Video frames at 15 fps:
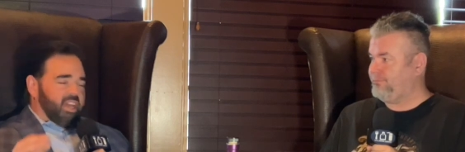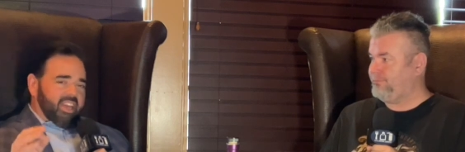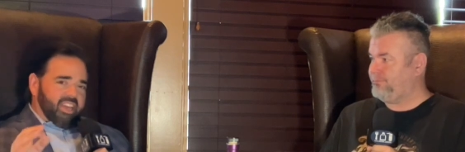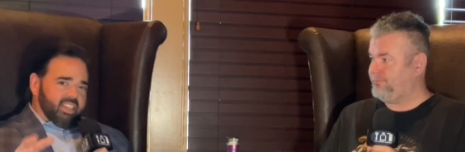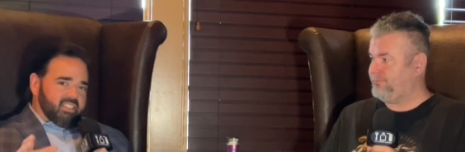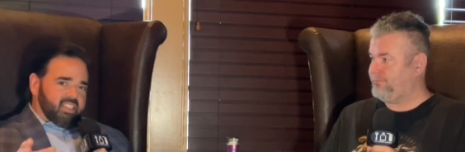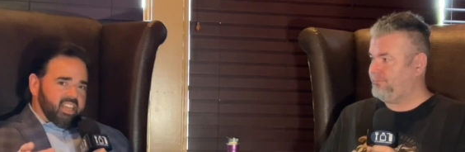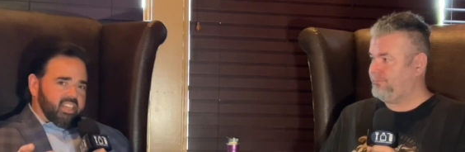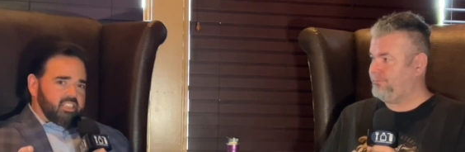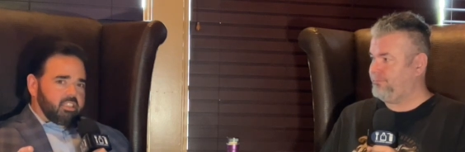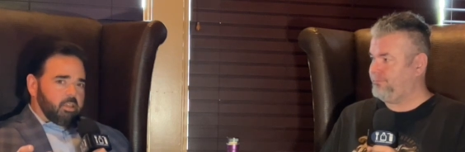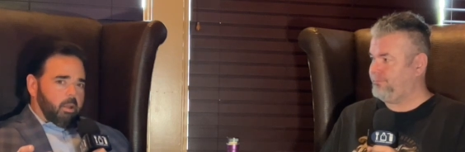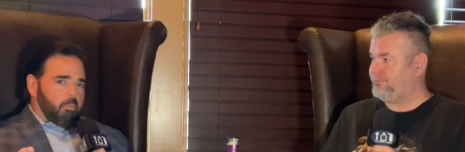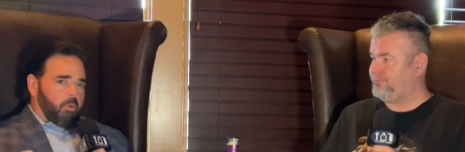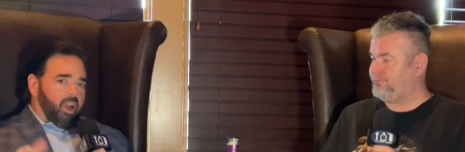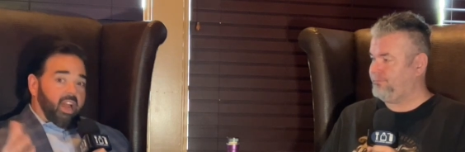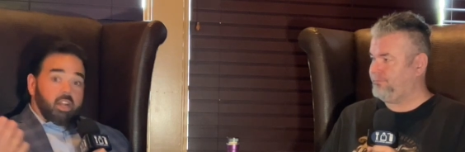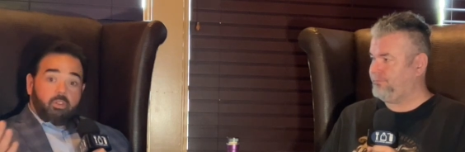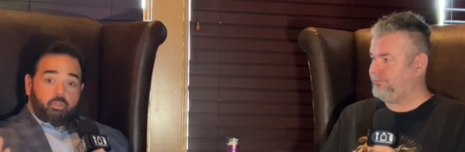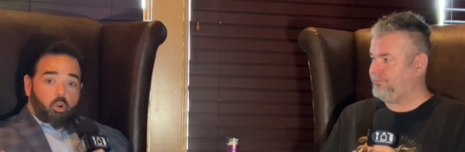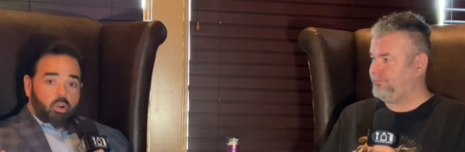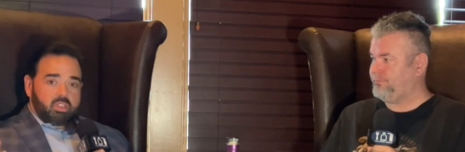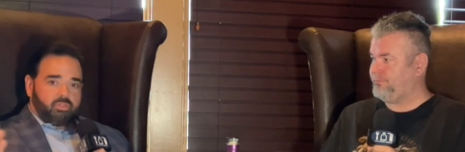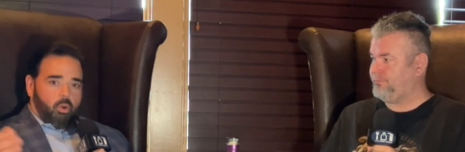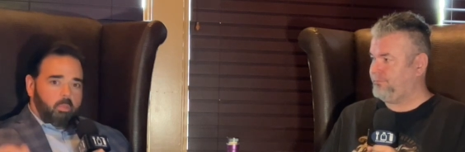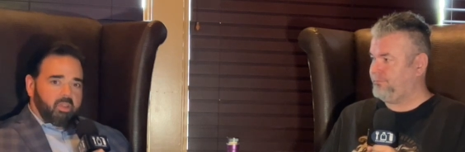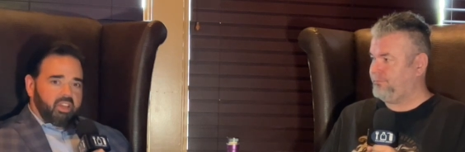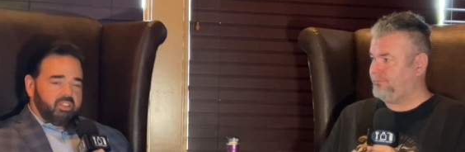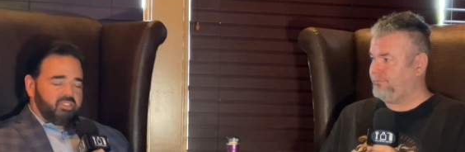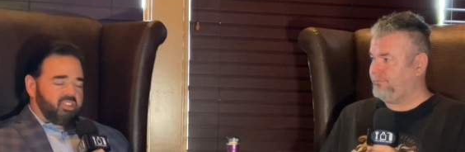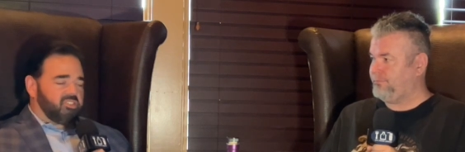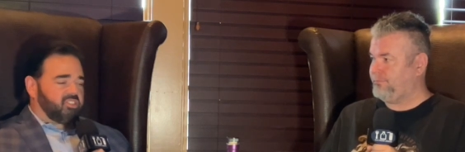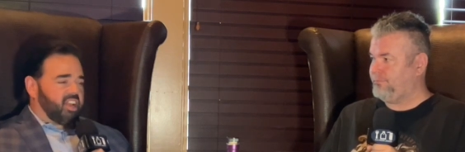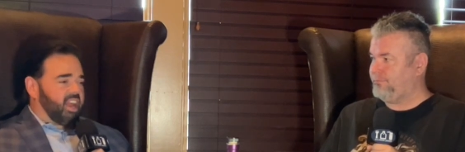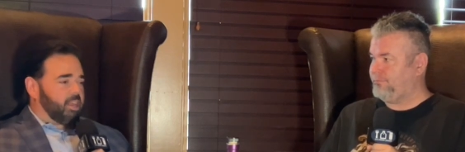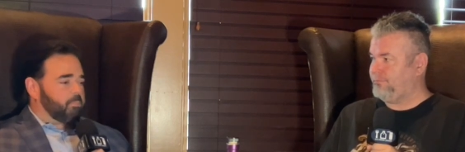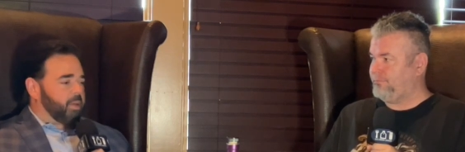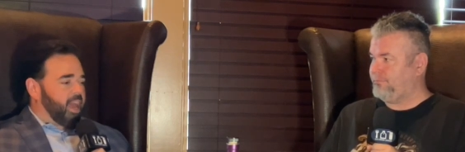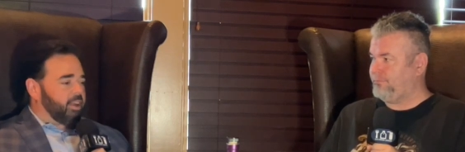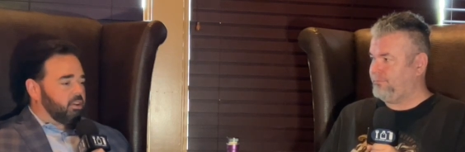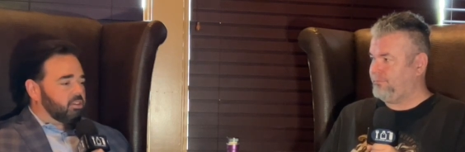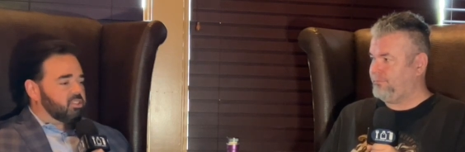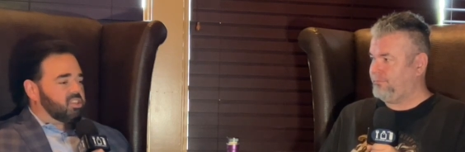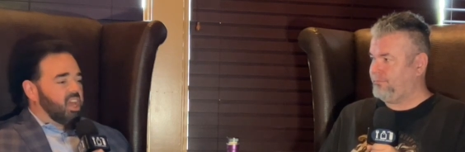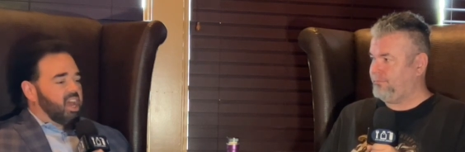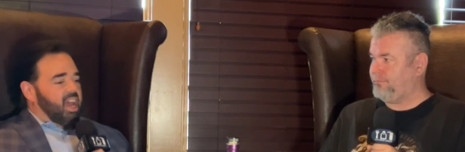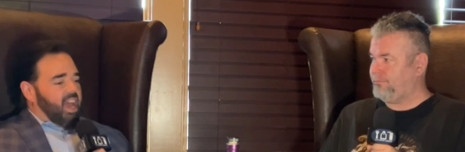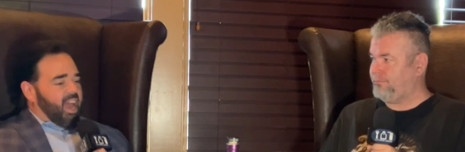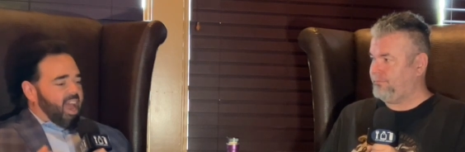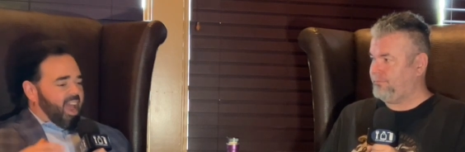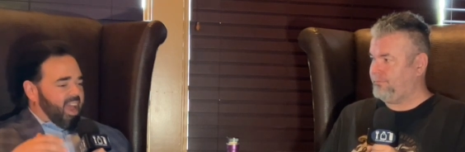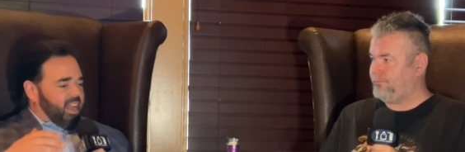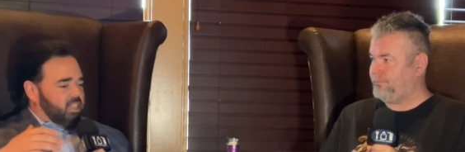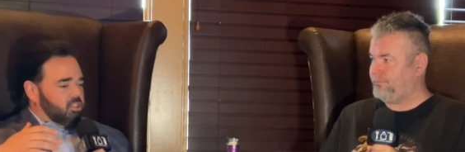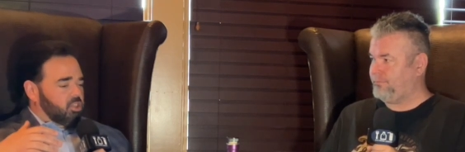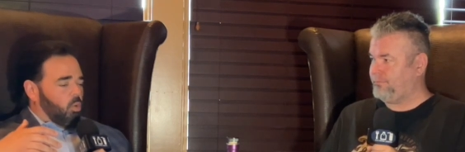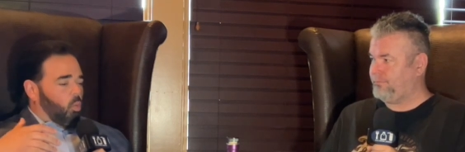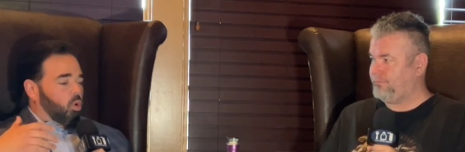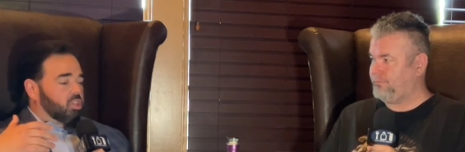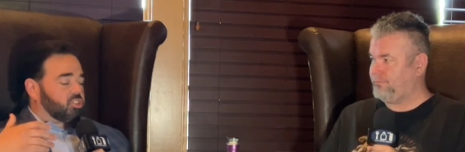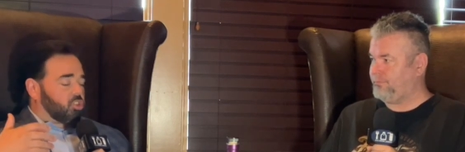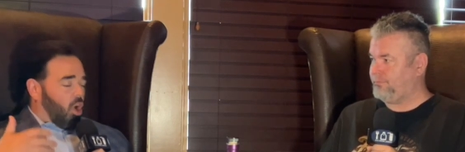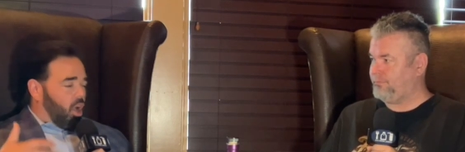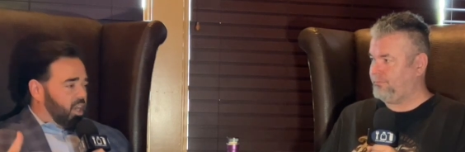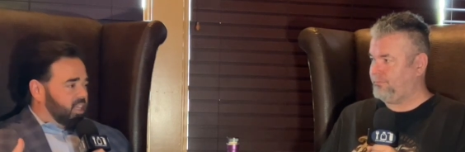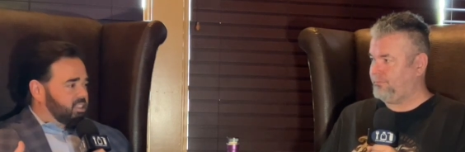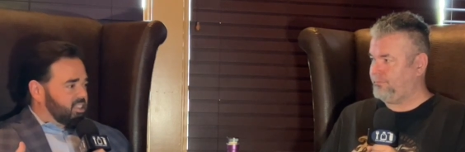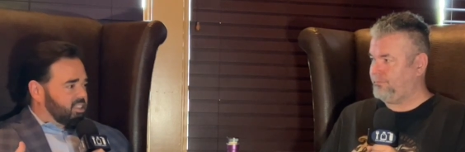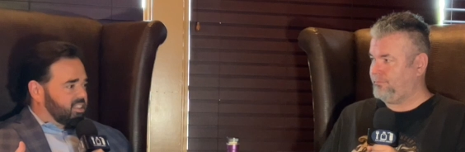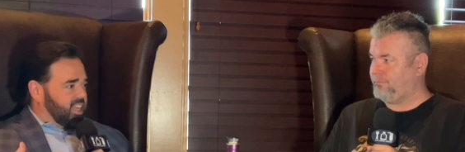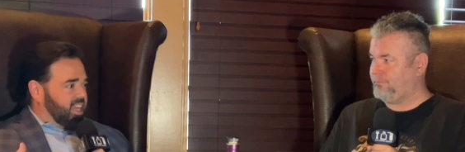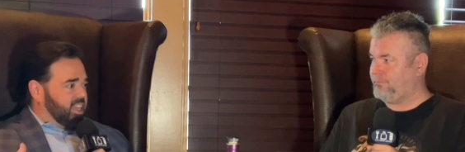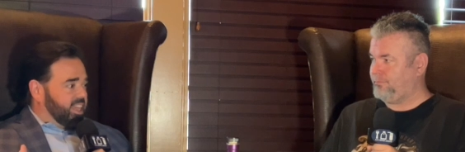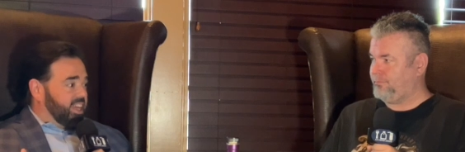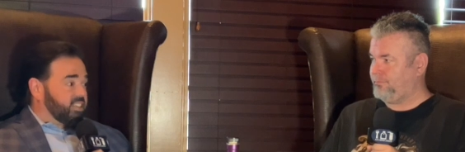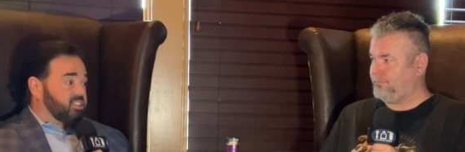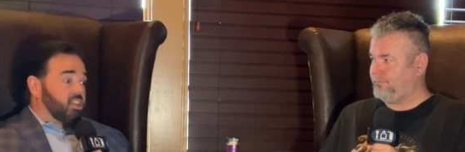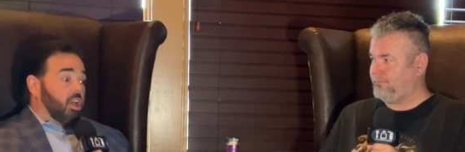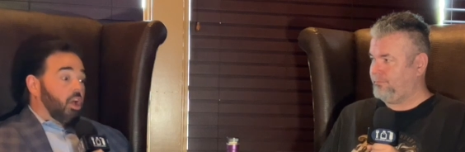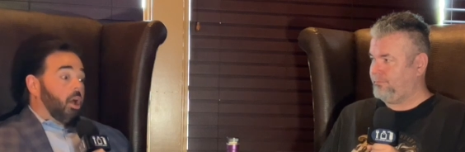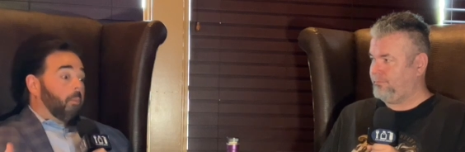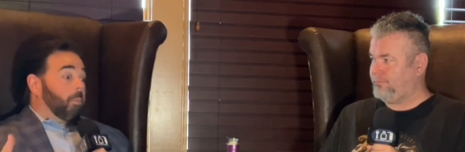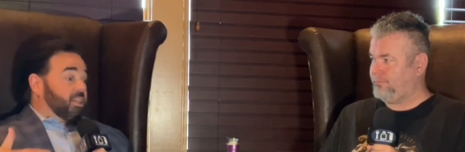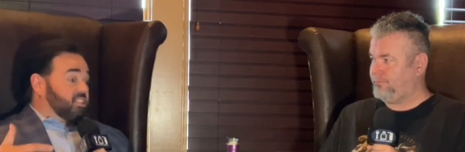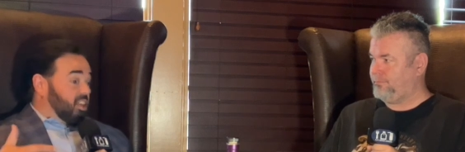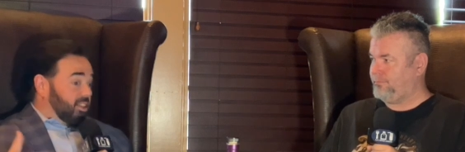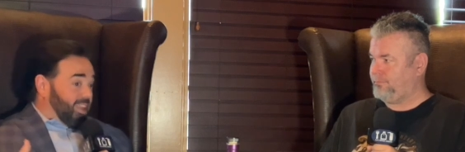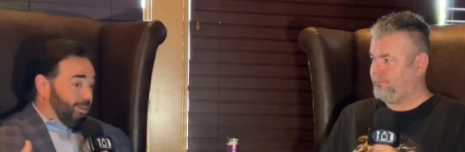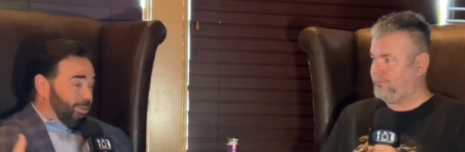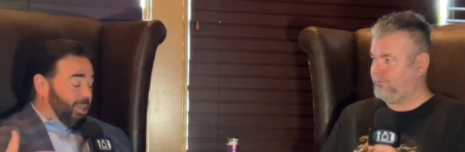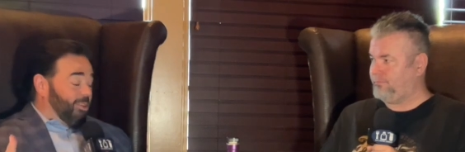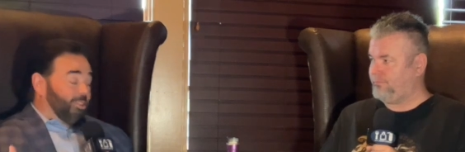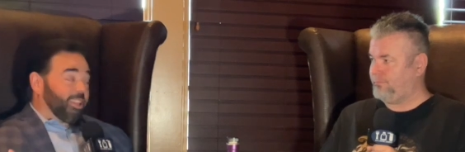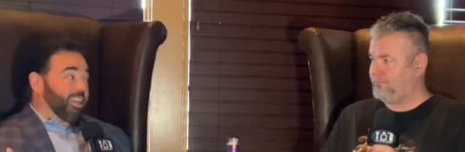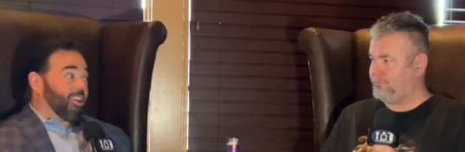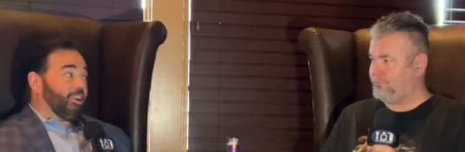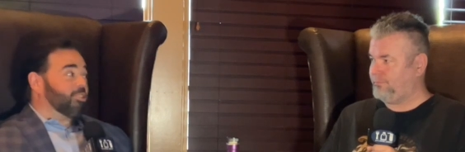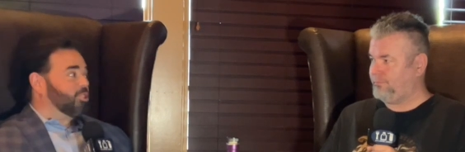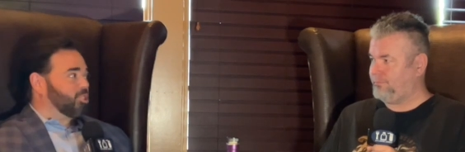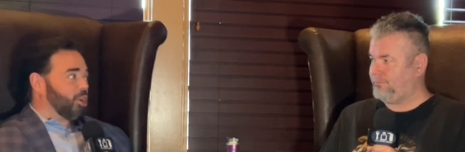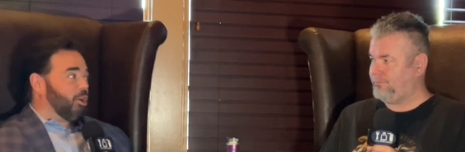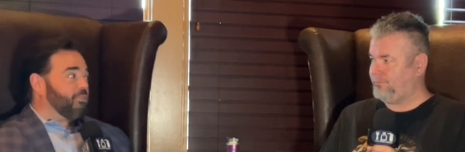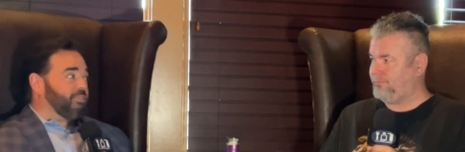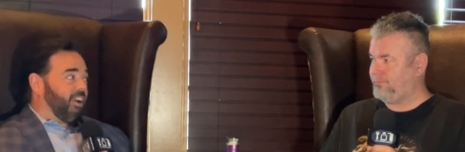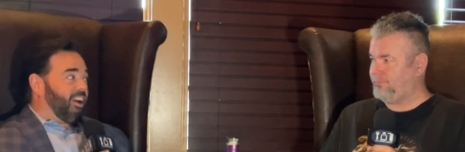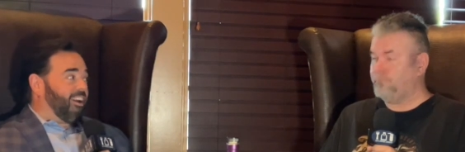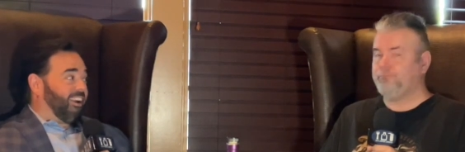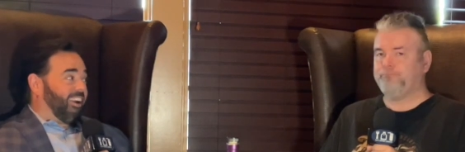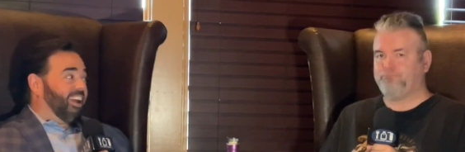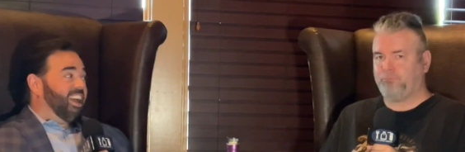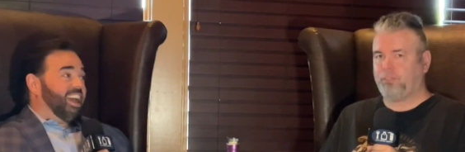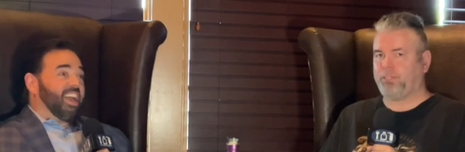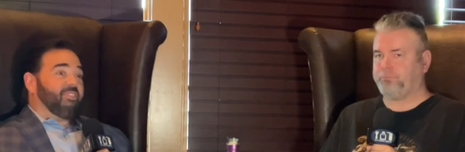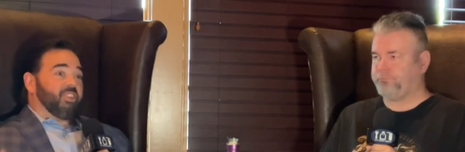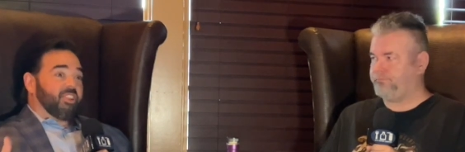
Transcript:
Speaker 1: is his brand, of course, formerly of the Cincinnati Bengals. And we're starting to see this, but celebrity only goes so far. If you